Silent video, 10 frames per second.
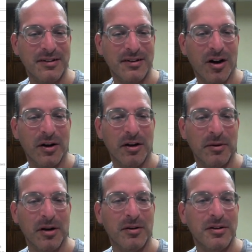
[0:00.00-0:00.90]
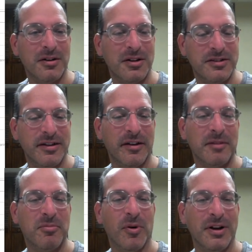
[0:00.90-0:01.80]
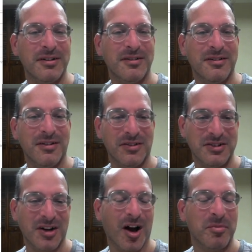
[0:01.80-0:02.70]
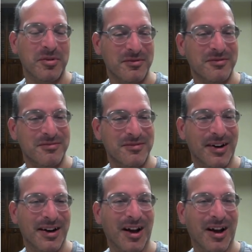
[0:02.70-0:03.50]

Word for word: Oh, here we go selling point is a shop, right?